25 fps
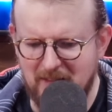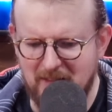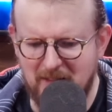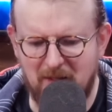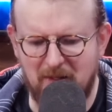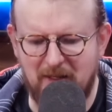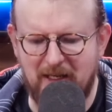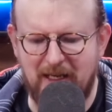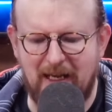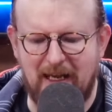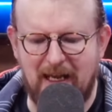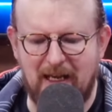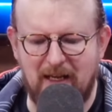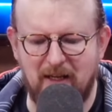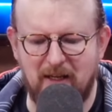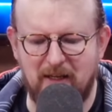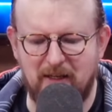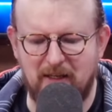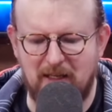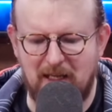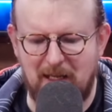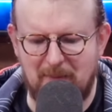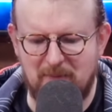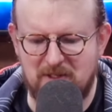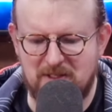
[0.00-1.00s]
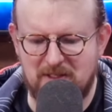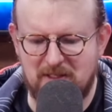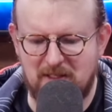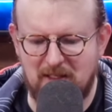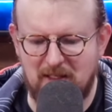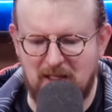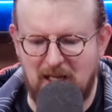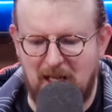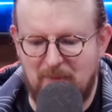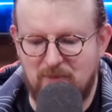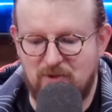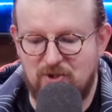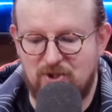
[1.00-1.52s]
Okay, hang on. I'm
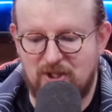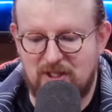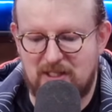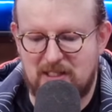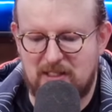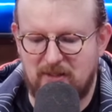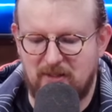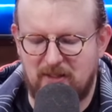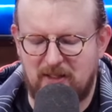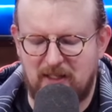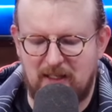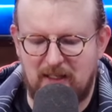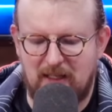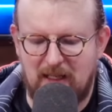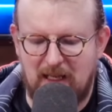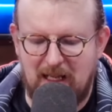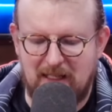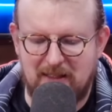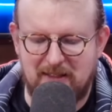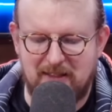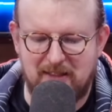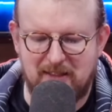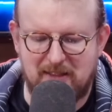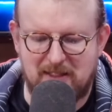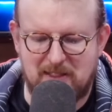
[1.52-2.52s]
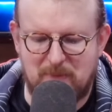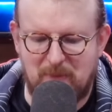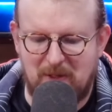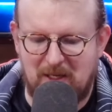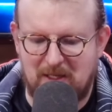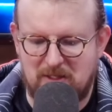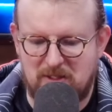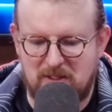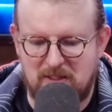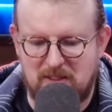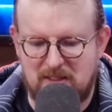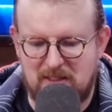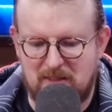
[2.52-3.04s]
just looking at the
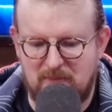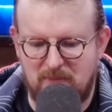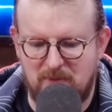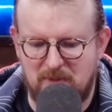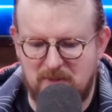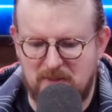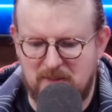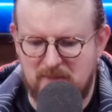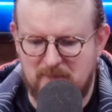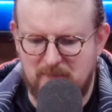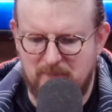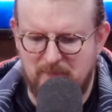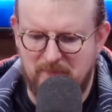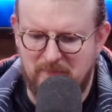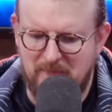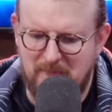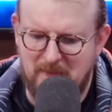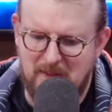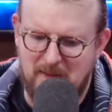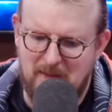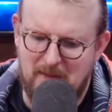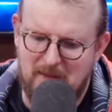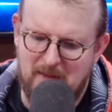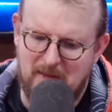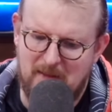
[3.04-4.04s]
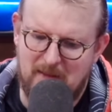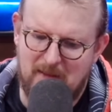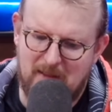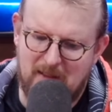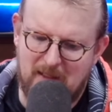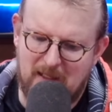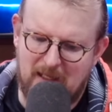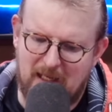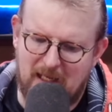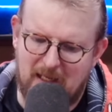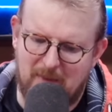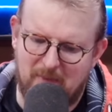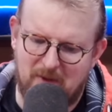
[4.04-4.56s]
expansion symbols.
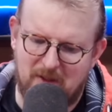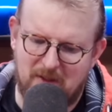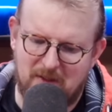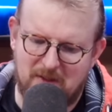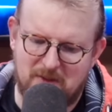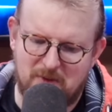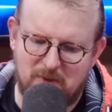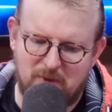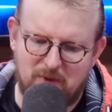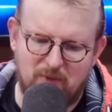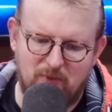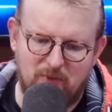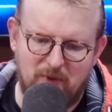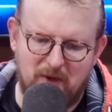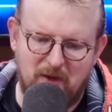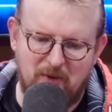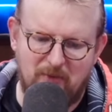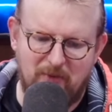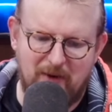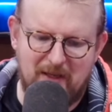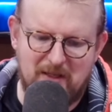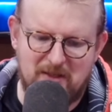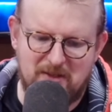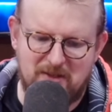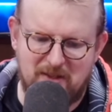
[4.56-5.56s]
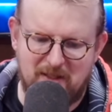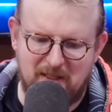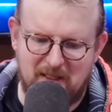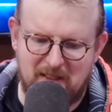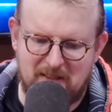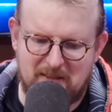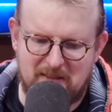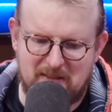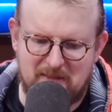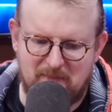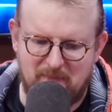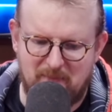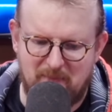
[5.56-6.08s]
And I'm going to sort of rearrange
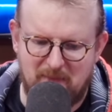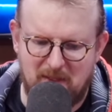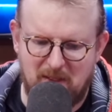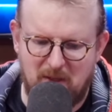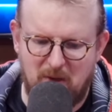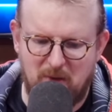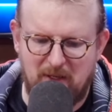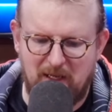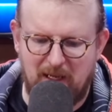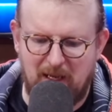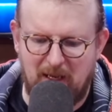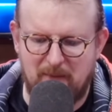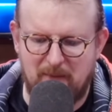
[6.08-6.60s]
things. Okay,